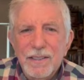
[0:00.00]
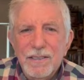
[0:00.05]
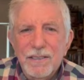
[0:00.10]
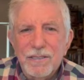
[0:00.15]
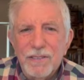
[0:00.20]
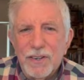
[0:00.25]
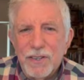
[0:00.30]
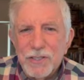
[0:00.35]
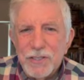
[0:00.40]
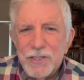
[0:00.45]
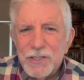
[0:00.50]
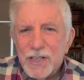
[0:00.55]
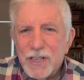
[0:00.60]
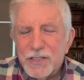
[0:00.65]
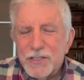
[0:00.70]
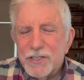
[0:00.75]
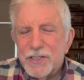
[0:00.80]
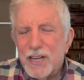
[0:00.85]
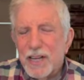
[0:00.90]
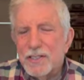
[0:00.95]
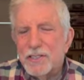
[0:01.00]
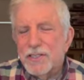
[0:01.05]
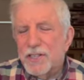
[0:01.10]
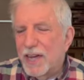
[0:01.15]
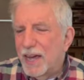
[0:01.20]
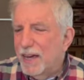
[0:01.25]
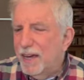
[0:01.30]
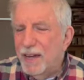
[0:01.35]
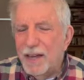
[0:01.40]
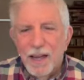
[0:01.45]
Verse 6, they
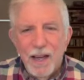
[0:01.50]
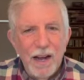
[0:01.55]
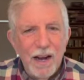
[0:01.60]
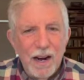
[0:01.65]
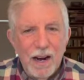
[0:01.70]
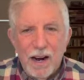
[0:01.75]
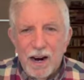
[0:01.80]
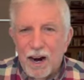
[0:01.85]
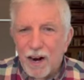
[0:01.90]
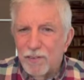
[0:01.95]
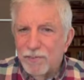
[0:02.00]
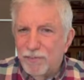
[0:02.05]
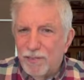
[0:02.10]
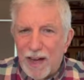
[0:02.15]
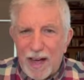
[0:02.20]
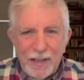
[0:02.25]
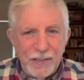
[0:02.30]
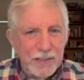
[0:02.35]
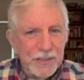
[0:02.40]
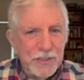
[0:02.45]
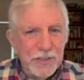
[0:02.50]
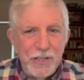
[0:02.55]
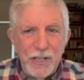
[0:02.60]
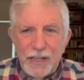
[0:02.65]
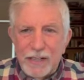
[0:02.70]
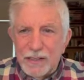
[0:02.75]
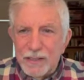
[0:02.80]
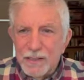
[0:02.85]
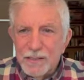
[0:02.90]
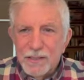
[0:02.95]
say, our fathers
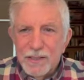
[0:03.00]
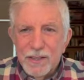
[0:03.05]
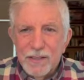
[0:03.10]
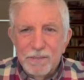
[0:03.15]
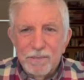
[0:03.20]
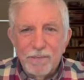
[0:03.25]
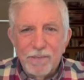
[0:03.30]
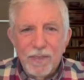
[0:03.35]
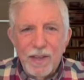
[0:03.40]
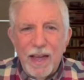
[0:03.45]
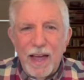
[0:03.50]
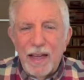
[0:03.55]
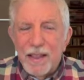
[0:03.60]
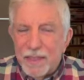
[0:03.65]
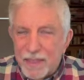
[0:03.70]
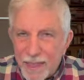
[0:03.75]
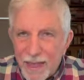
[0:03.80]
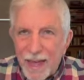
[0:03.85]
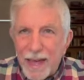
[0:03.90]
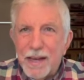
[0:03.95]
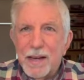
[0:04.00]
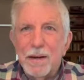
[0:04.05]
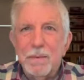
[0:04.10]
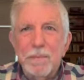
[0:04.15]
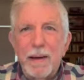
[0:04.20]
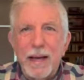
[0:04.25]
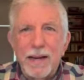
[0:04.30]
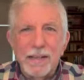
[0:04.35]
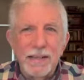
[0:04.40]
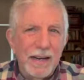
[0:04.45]
didn't, and they
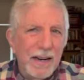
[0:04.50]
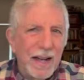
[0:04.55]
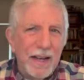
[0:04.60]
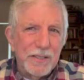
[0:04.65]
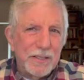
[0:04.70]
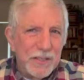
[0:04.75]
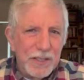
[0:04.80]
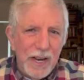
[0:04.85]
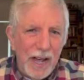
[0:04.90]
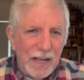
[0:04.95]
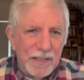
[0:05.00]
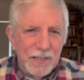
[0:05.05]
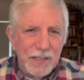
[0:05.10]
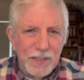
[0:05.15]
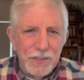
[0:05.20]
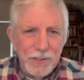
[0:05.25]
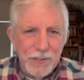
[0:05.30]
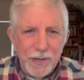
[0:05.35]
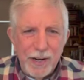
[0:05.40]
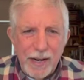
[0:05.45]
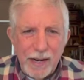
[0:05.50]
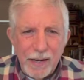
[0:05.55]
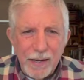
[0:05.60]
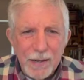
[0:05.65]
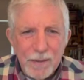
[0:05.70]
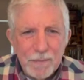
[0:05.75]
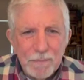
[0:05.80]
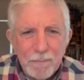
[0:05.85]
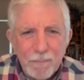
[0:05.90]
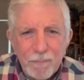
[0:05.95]
commanded us not to
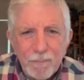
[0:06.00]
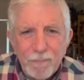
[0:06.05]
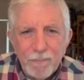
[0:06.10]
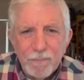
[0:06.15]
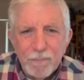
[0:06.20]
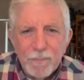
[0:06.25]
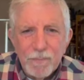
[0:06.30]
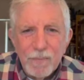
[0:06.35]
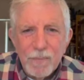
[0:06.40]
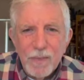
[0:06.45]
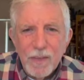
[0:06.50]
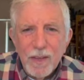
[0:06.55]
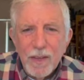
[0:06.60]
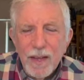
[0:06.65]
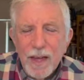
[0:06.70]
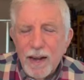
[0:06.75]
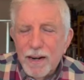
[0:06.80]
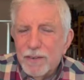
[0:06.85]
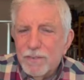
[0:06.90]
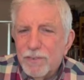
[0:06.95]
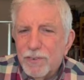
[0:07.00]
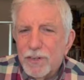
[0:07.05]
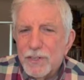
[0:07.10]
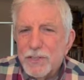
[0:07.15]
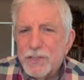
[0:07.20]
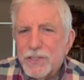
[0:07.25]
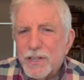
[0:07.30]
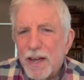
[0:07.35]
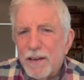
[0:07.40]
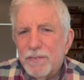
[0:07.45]
drink. And in
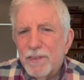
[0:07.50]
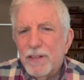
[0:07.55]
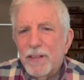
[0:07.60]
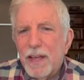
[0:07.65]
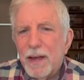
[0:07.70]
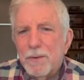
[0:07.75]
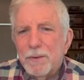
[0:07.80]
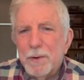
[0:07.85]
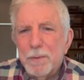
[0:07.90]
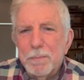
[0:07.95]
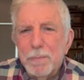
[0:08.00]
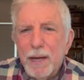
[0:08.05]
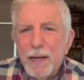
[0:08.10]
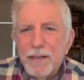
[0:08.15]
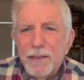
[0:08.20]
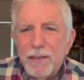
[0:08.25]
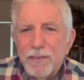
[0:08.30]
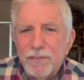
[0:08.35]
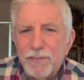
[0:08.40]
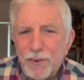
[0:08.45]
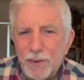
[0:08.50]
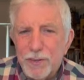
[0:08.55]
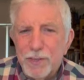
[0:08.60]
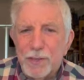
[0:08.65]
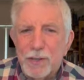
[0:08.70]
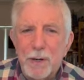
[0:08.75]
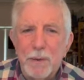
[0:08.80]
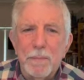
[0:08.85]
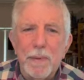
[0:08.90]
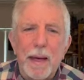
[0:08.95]
verse 7, they repeat the further
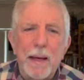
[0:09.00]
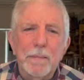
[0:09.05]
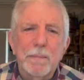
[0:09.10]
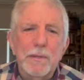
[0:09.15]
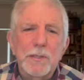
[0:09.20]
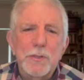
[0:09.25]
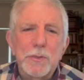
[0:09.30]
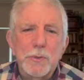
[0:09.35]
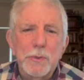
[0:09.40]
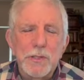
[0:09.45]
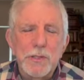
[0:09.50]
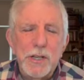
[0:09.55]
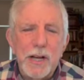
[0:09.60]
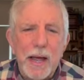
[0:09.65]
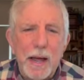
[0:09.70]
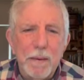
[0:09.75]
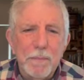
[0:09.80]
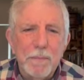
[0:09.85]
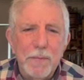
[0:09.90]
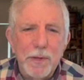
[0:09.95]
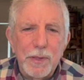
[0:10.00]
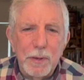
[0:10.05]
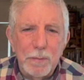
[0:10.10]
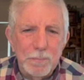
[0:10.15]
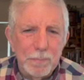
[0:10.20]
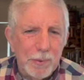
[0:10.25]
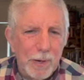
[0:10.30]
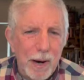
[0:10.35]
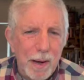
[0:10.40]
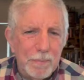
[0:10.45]
commandments which came with a
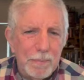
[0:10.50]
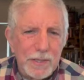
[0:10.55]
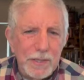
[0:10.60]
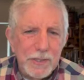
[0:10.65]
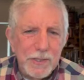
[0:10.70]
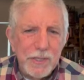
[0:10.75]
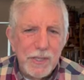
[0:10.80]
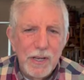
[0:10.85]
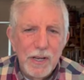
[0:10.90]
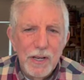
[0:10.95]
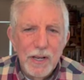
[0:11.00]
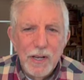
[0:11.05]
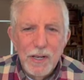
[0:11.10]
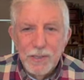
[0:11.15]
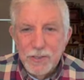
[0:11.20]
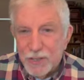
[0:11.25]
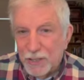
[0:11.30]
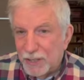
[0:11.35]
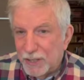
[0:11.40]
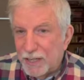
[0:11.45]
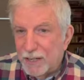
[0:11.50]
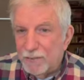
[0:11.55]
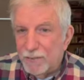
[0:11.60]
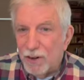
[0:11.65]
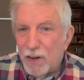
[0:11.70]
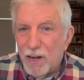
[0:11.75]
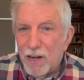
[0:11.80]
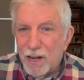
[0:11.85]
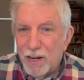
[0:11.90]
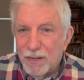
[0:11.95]
promise to live
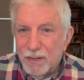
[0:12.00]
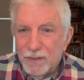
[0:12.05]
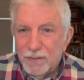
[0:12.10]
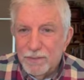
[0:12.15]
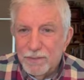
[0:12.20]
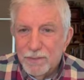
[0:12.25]
on.